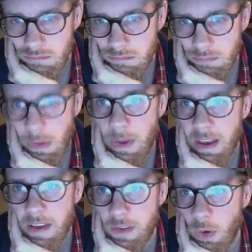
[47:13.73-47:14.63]
Maybe I
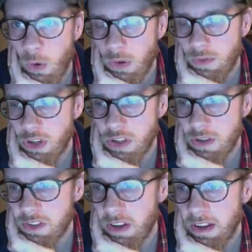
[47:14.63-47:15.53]
have an old version
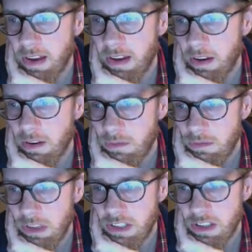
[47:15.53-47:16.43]
of the study guide here.
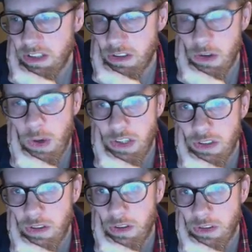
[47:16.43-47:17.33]
Is this the
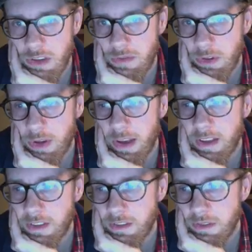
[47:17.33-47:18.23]
question 13 for you guys?